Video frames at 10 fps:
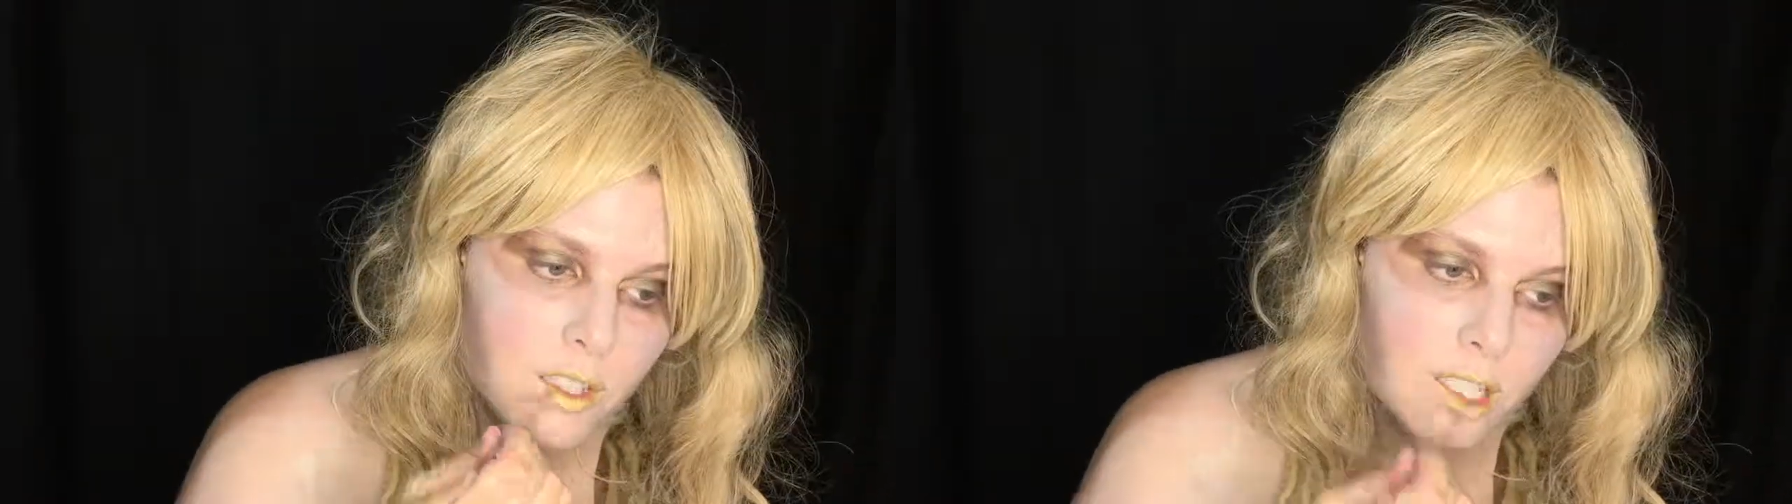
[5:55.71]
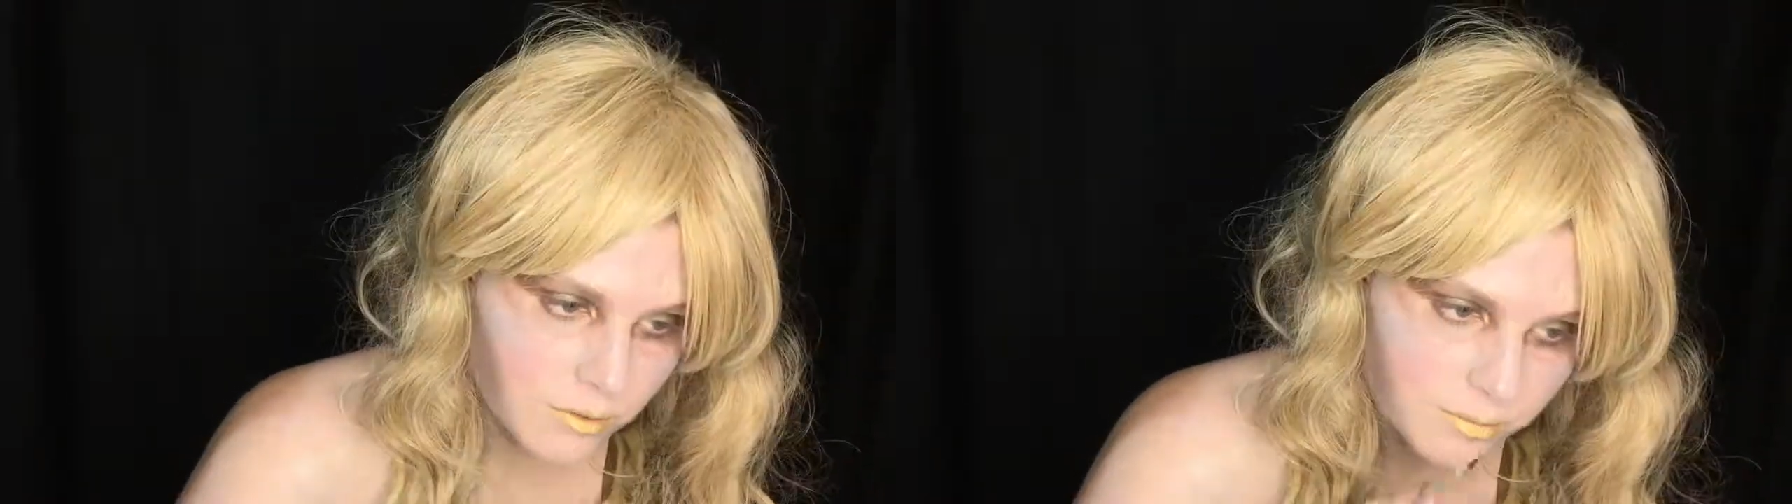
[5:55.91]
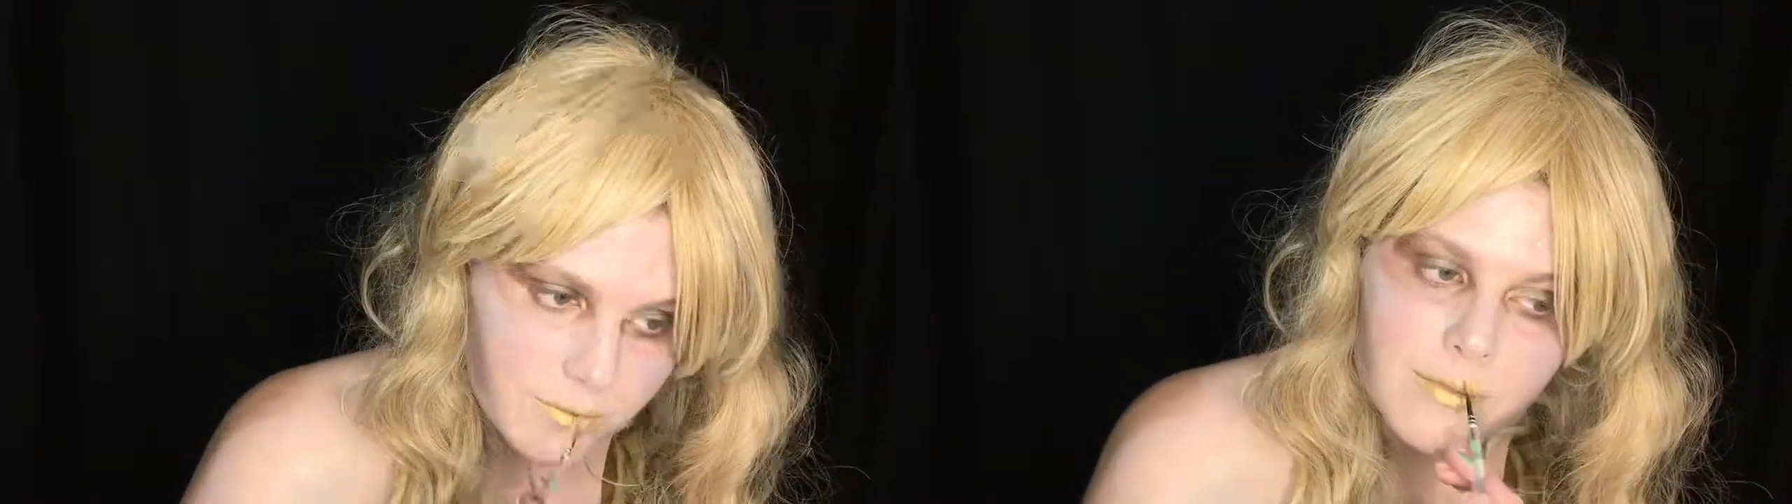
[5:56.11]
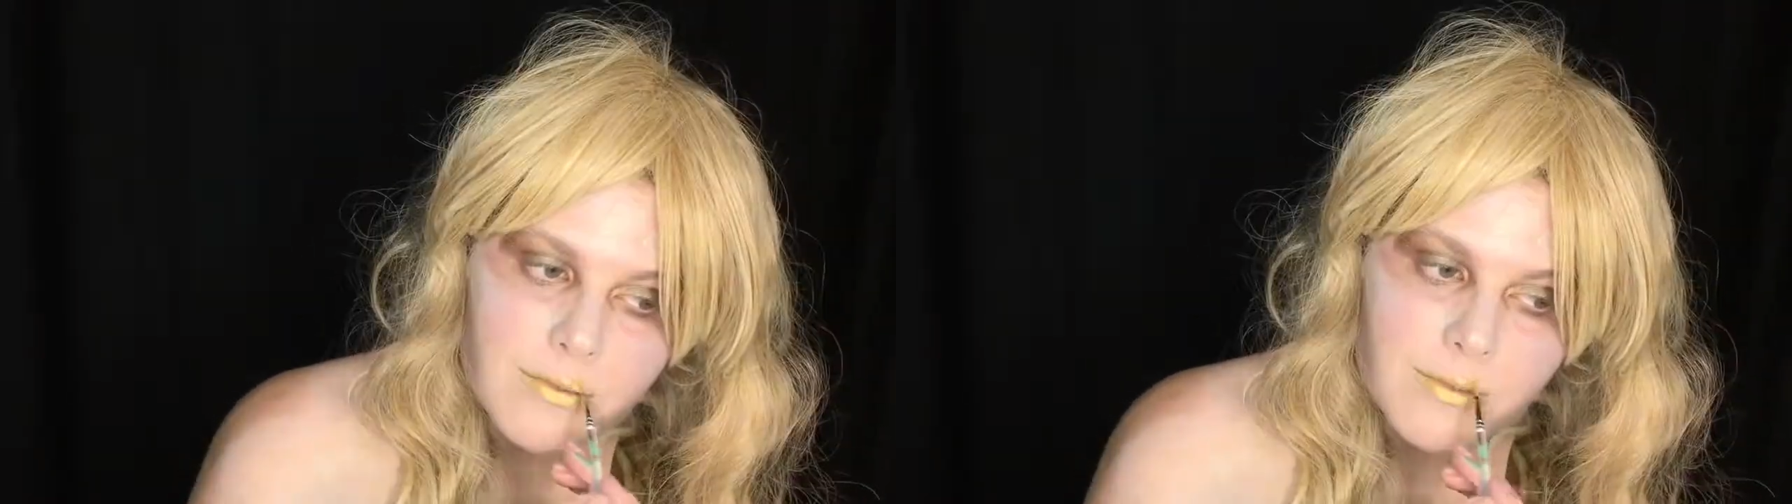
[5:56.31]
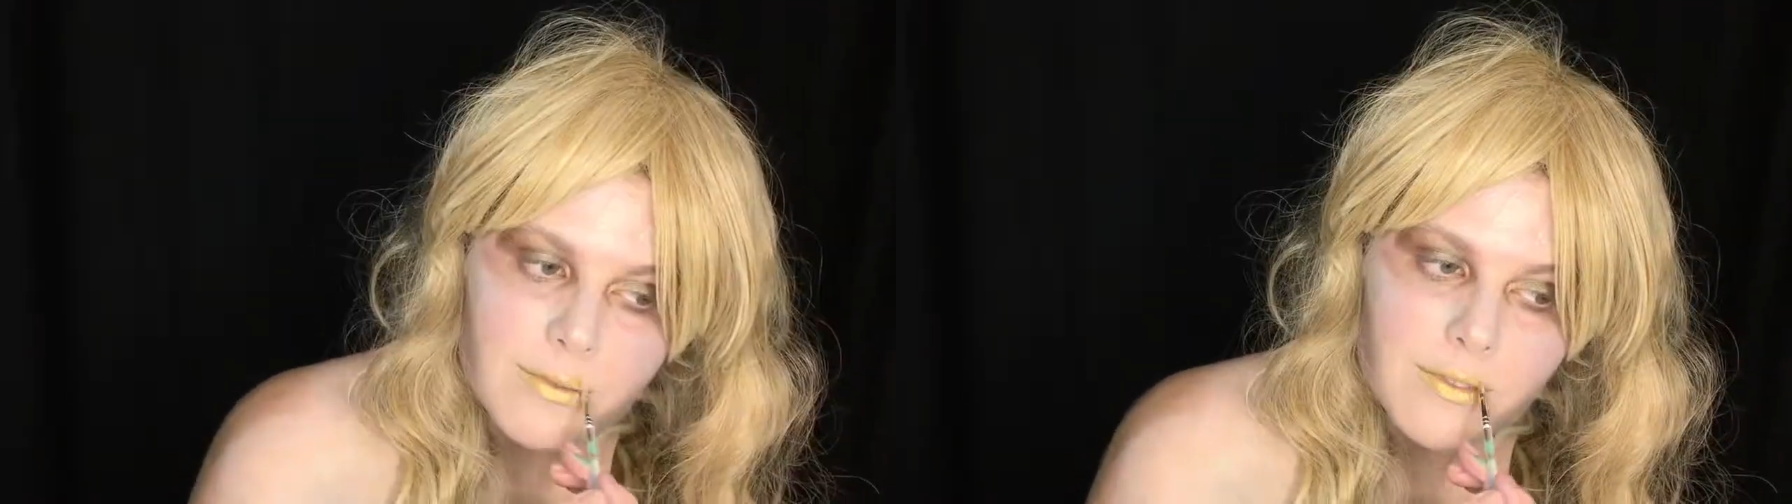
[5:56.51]

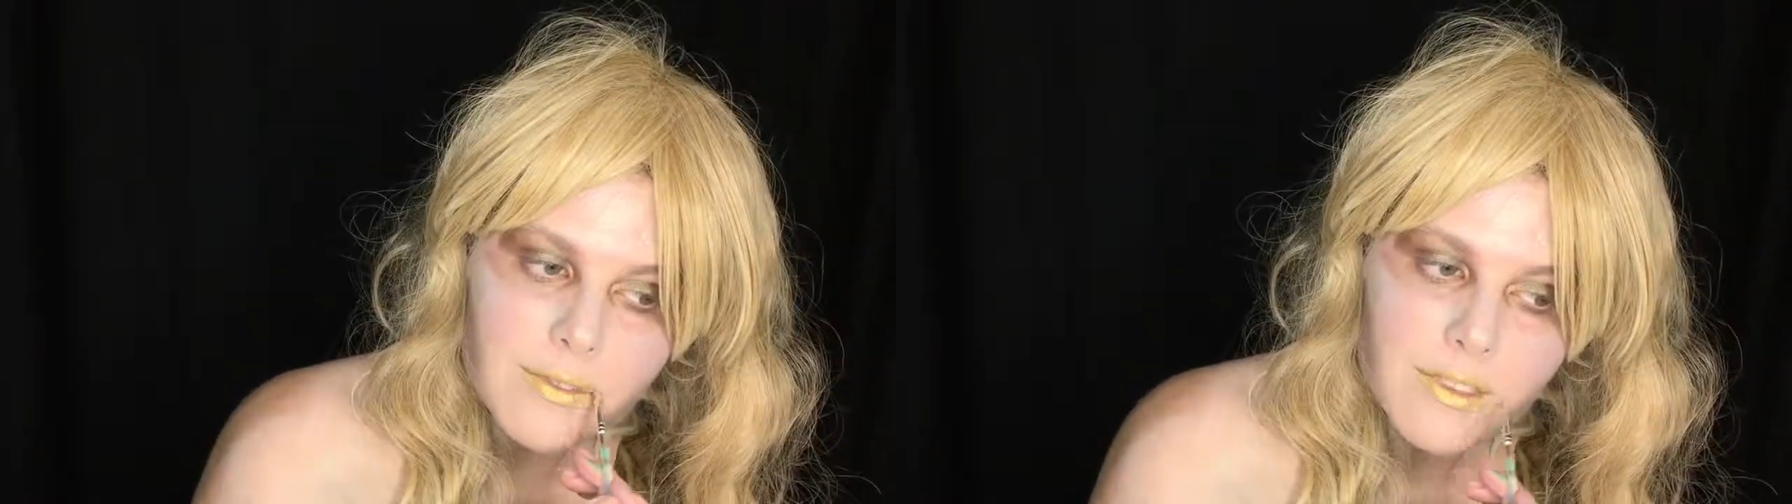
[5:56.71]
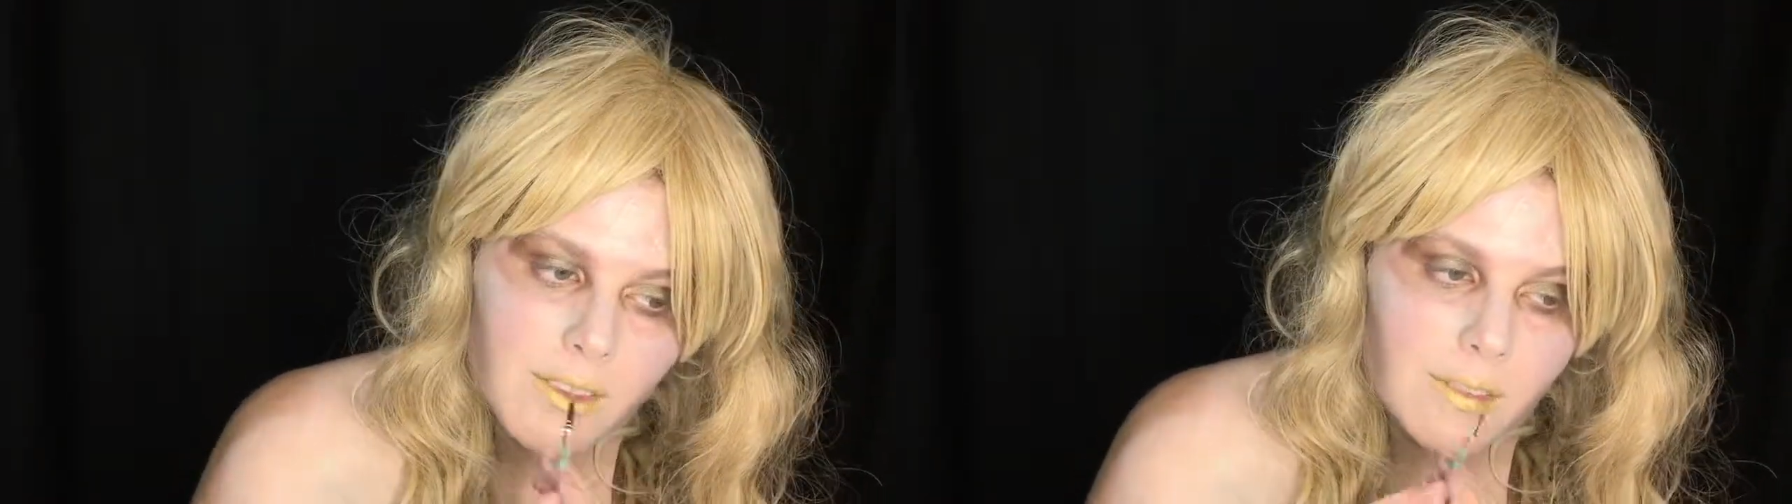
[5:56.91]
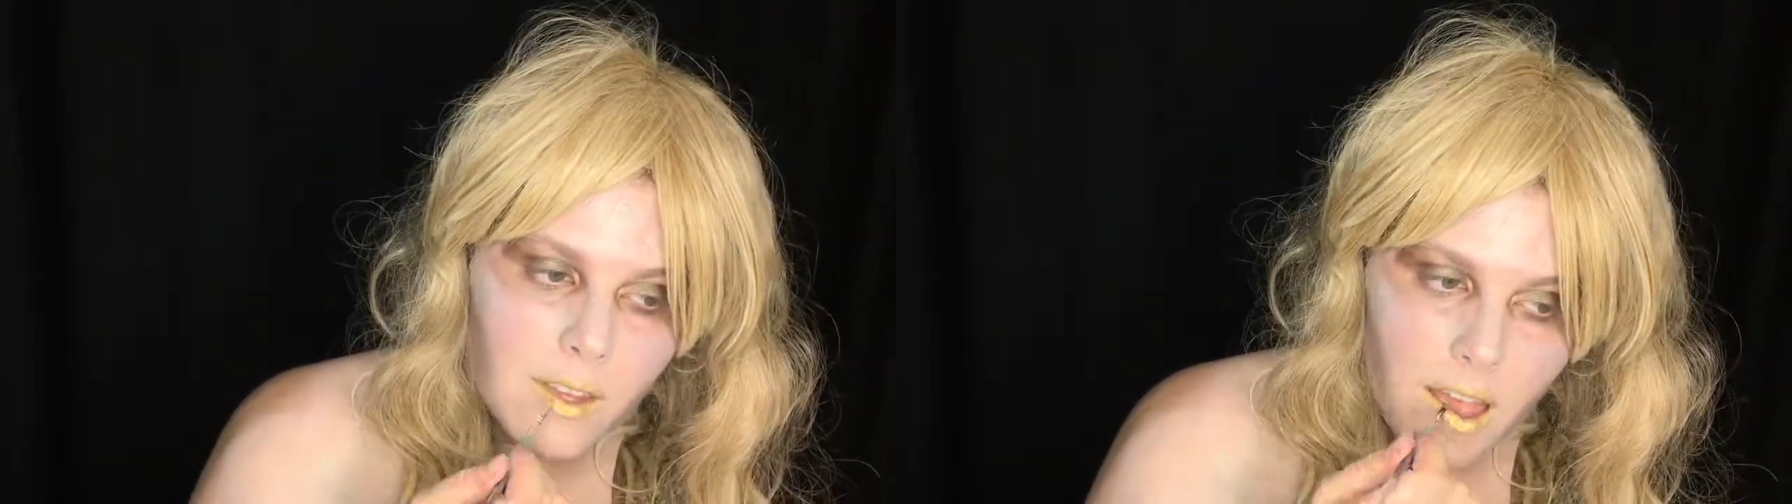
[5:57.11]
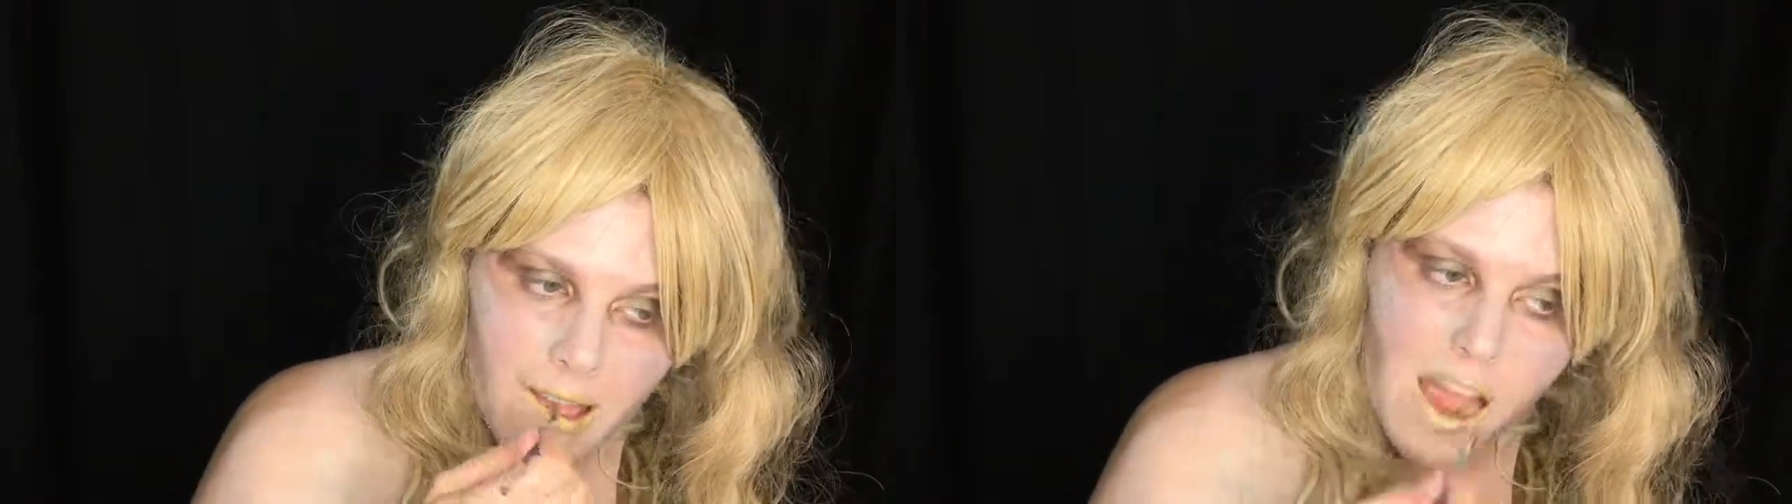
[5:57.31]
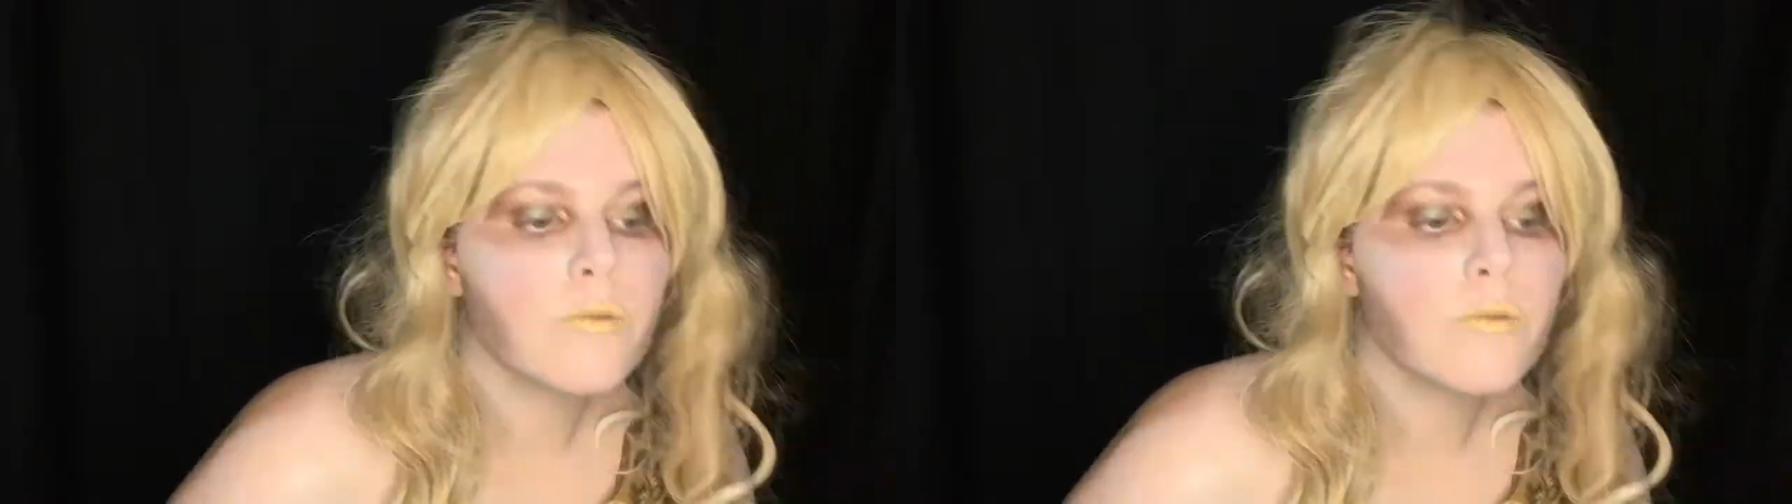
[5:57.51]
However, if you're going to be drinking